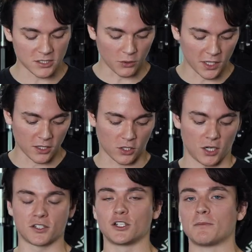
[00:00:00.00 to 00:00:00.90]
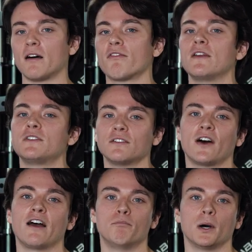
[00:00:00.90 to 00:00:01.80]
and it's only gonna cost you about
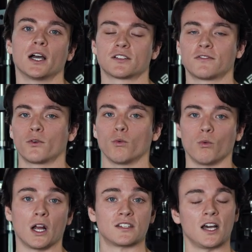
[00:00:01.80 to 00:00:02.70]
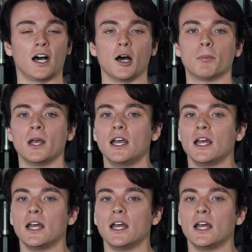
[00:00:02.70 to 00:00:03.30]
55 bucks for a tub.